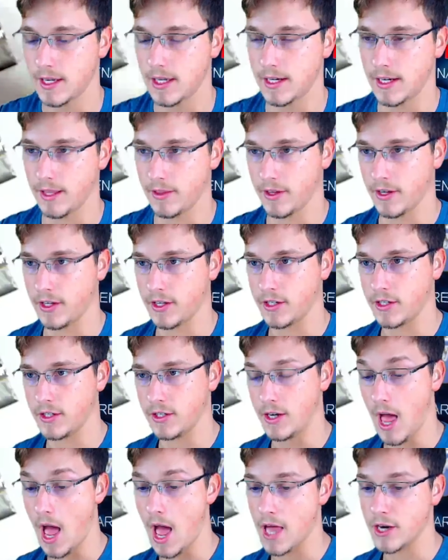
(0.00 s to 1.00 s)
another
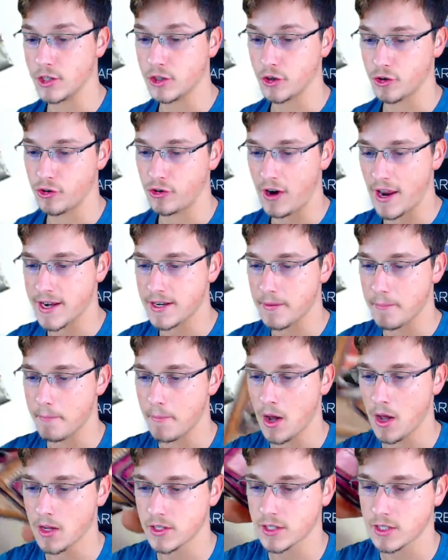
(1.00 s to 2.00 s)
uh, dread
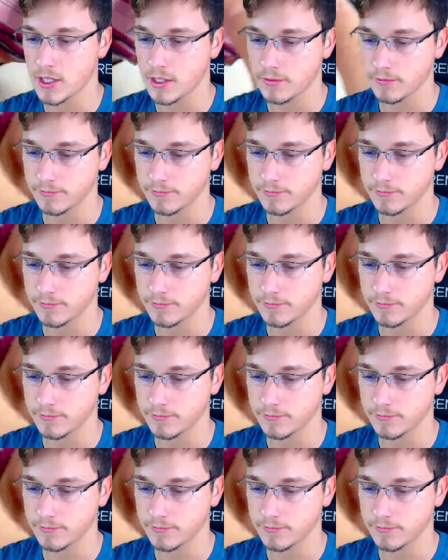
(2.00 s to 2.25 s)
master.